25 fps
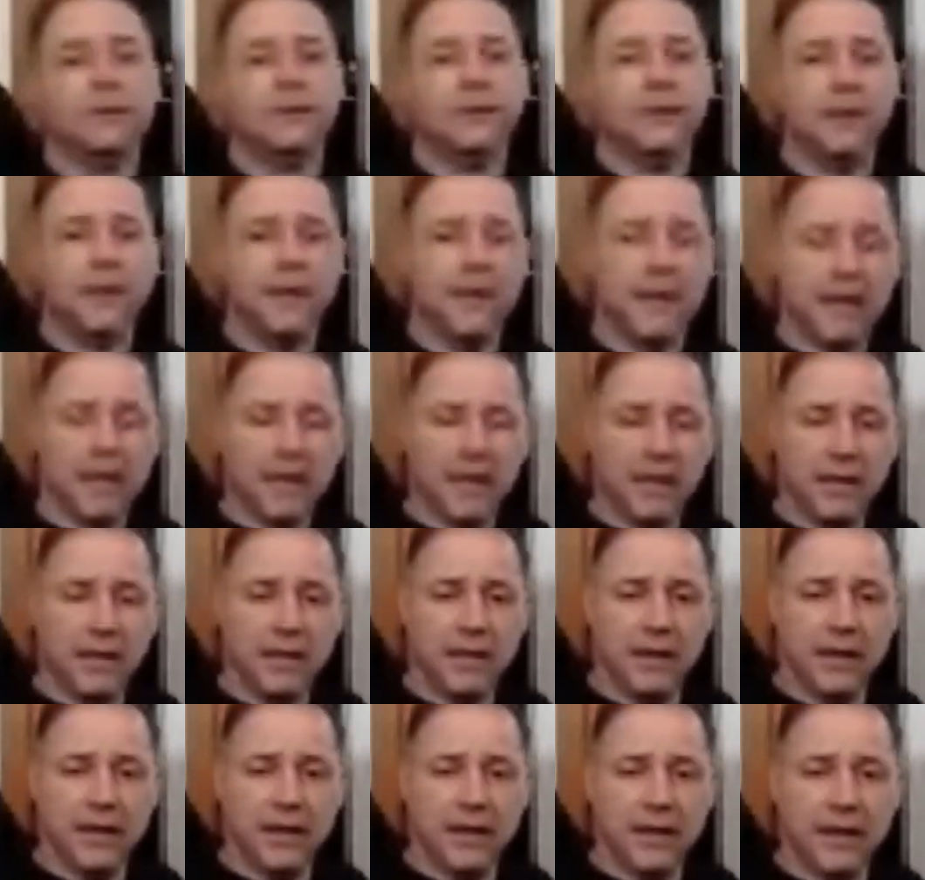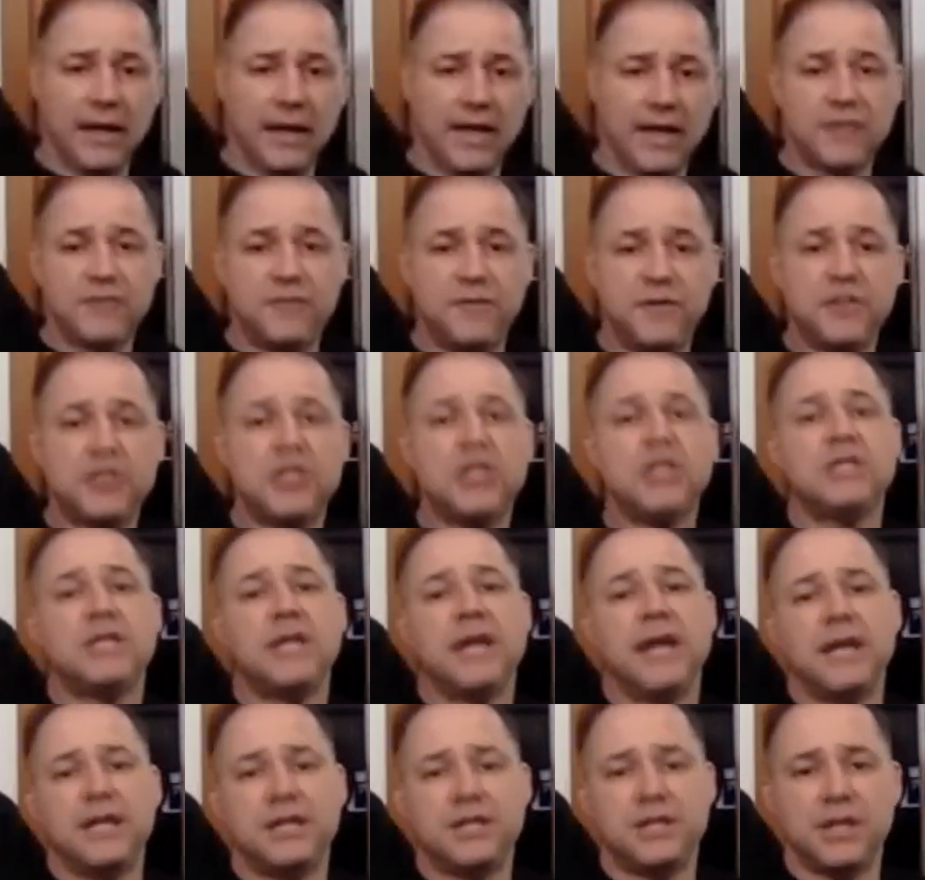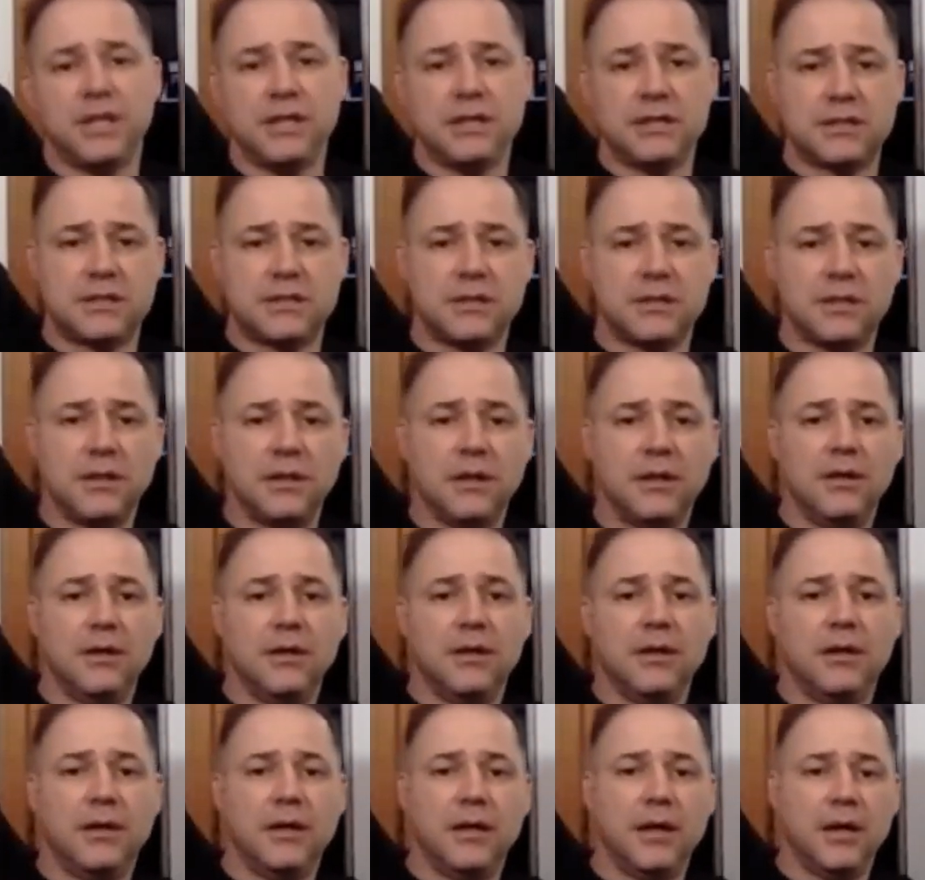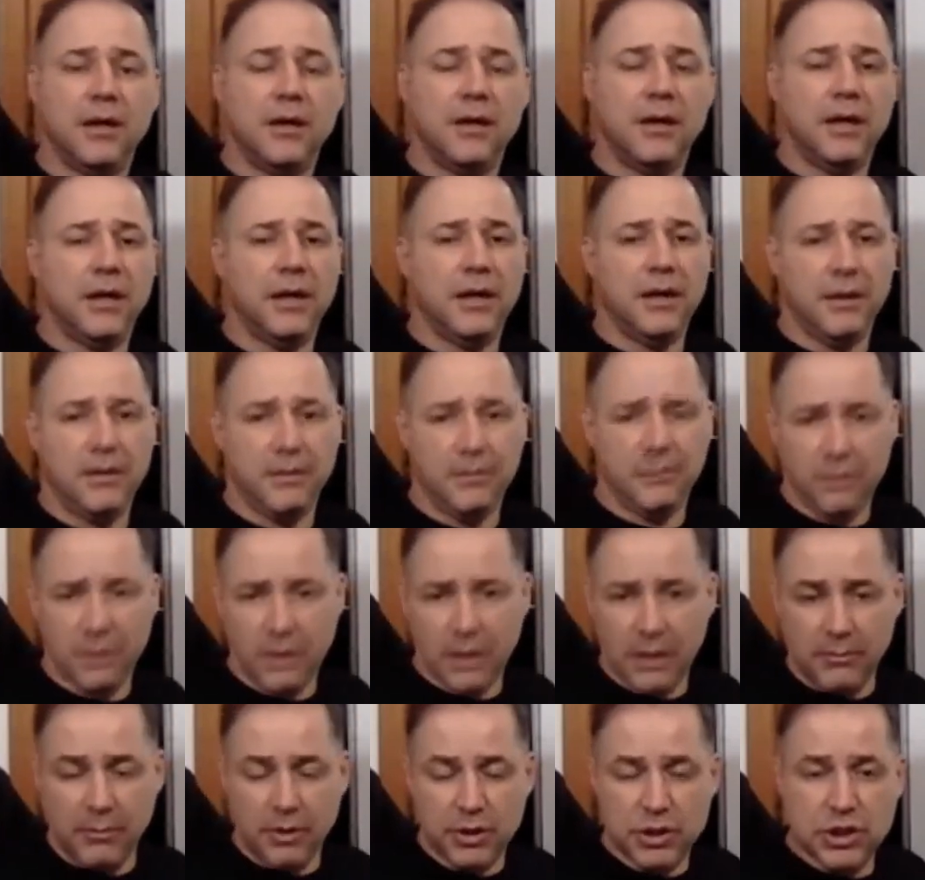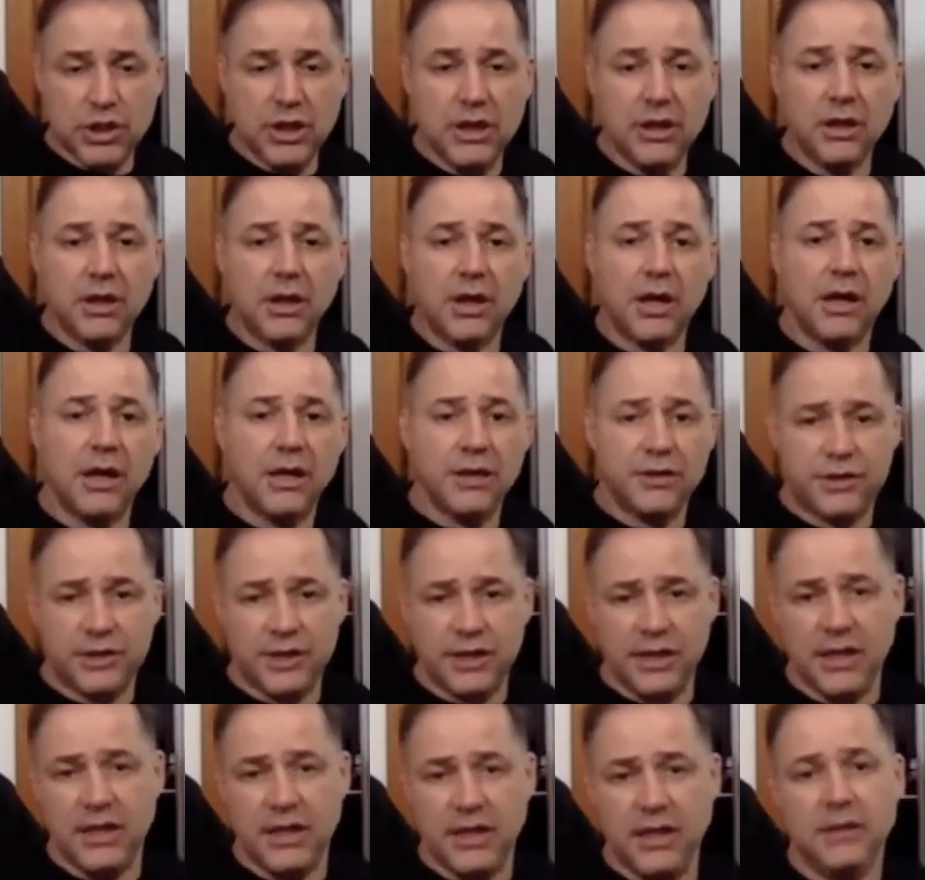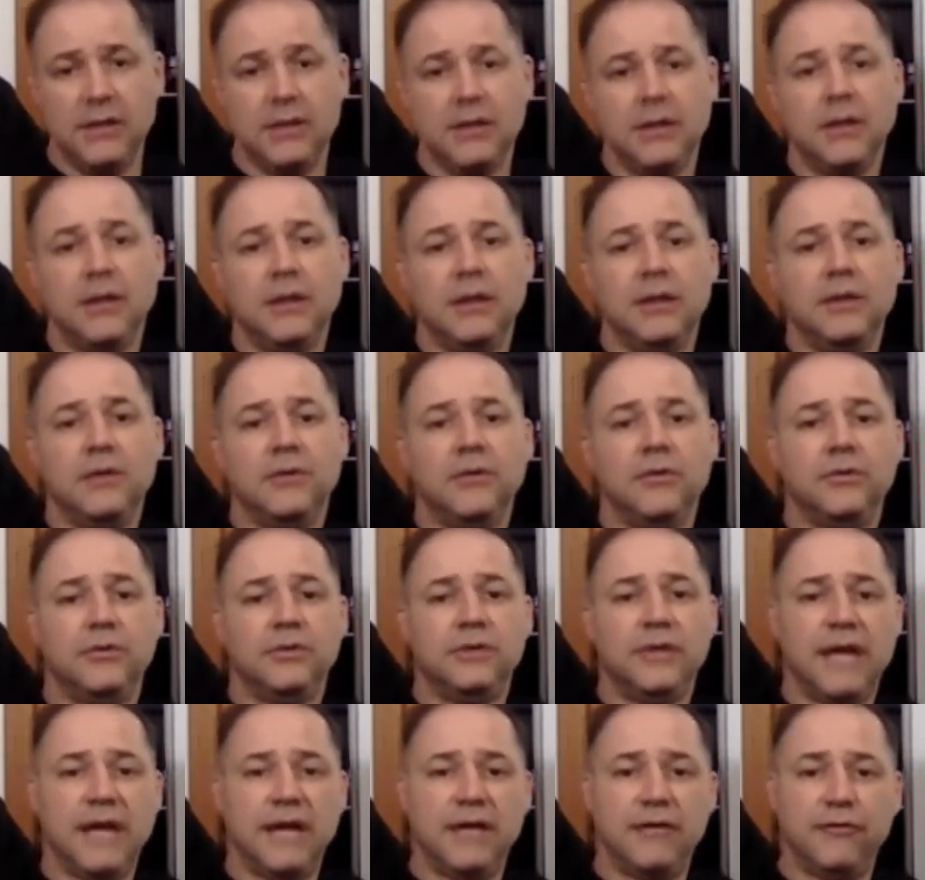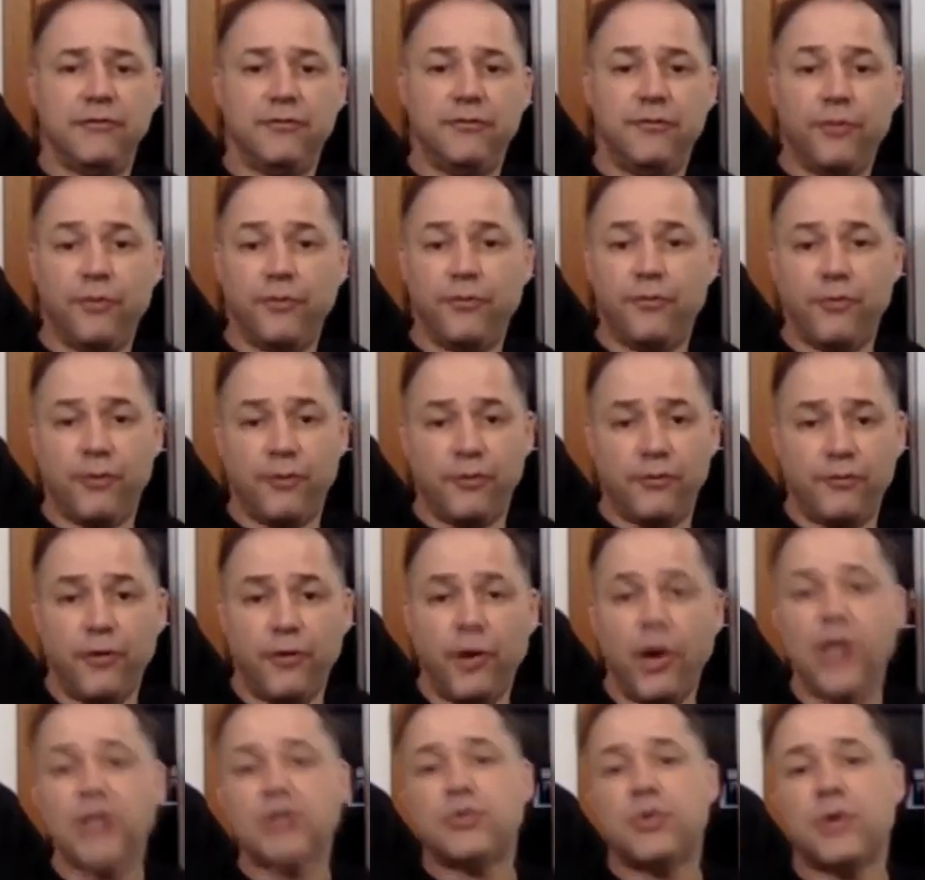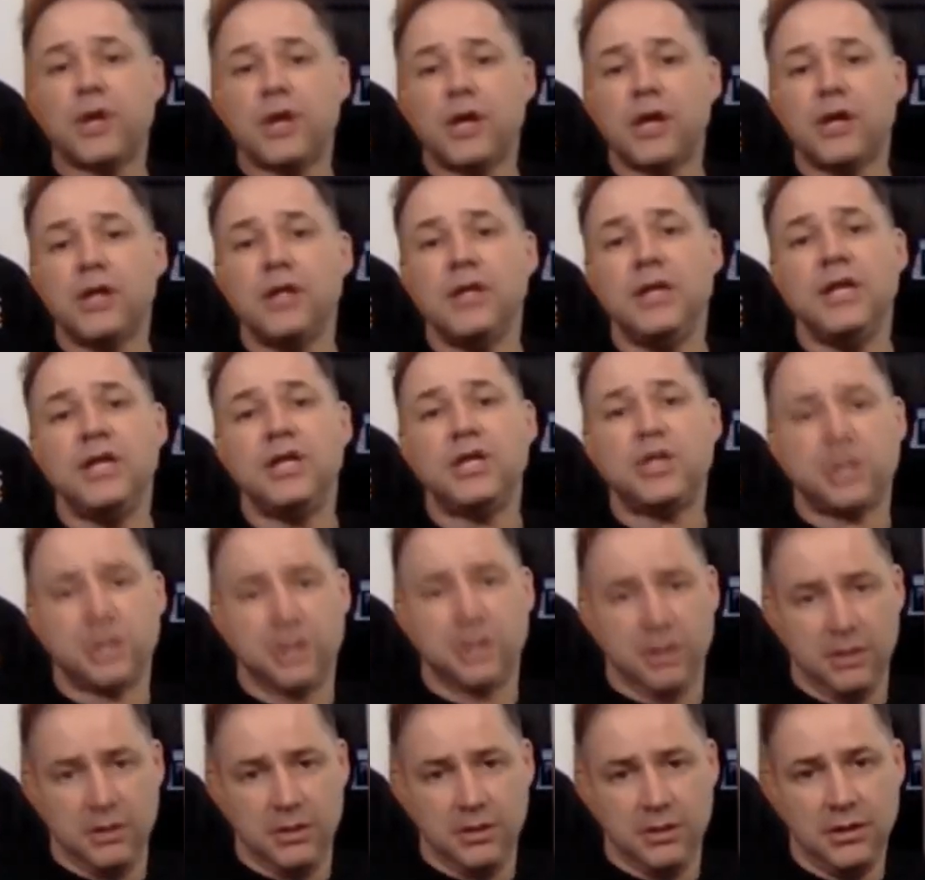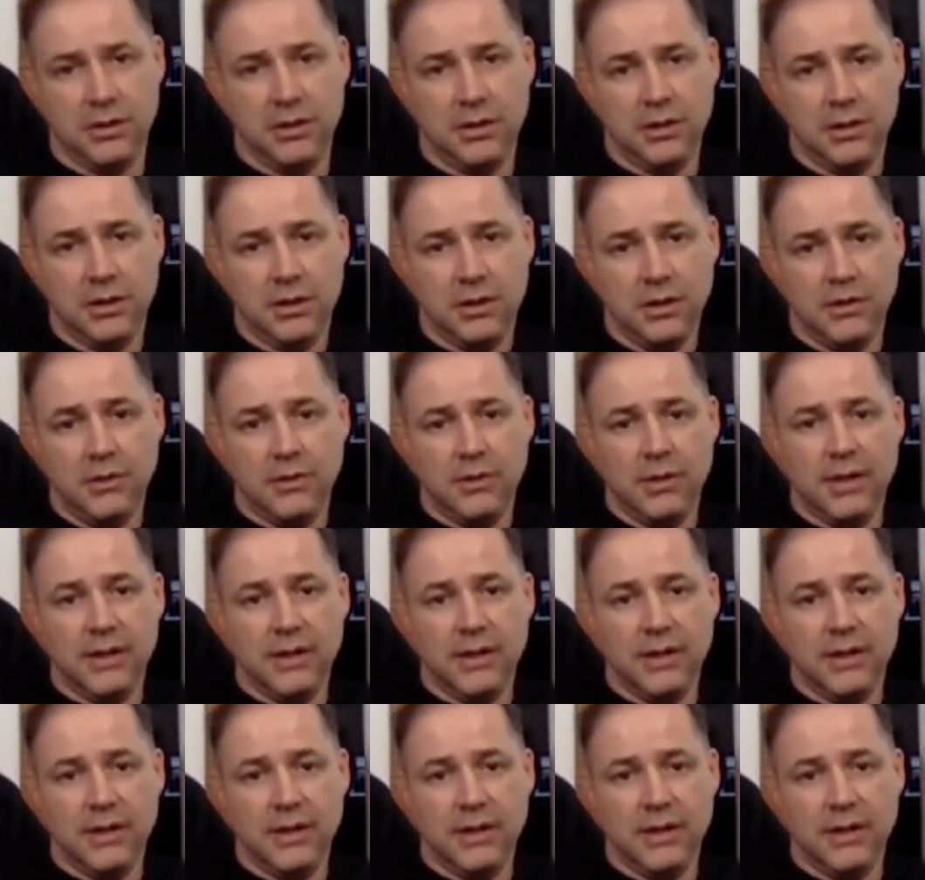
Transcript: a artificial intelligence machine learning thing that for voice recognition, right? That